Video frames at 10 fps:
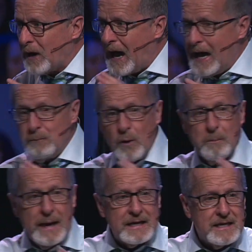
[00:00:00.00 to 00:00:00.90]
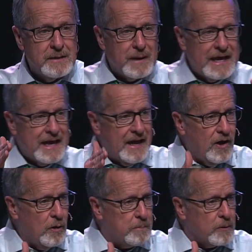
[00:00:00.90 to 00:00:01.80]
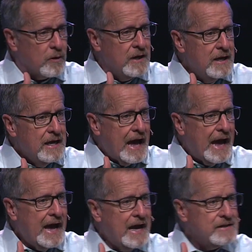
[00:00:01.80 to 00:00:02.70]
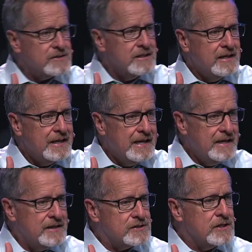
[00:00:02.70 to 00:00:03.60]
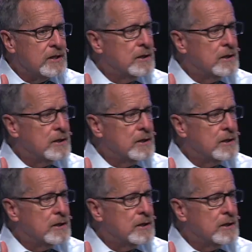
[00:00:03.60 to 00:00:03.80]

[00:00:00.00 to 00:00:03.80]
I will make him a helper as his